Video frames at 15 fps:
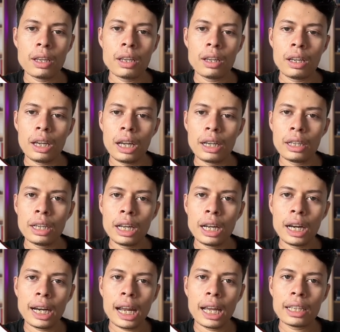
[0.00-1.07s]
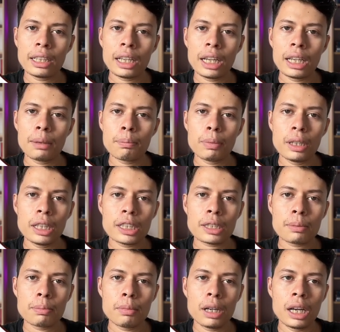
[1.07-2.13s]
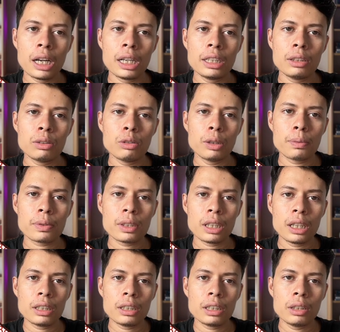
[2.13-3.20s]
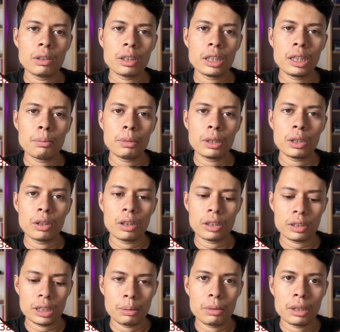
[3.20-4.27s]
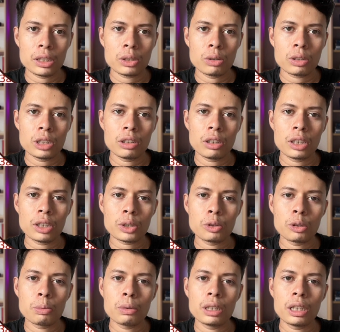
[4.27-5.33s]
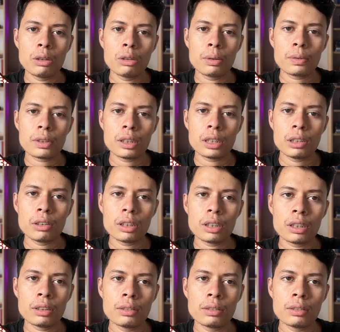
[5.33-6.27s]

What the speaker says: and here I can place my website URL because event source URL should be the website URL.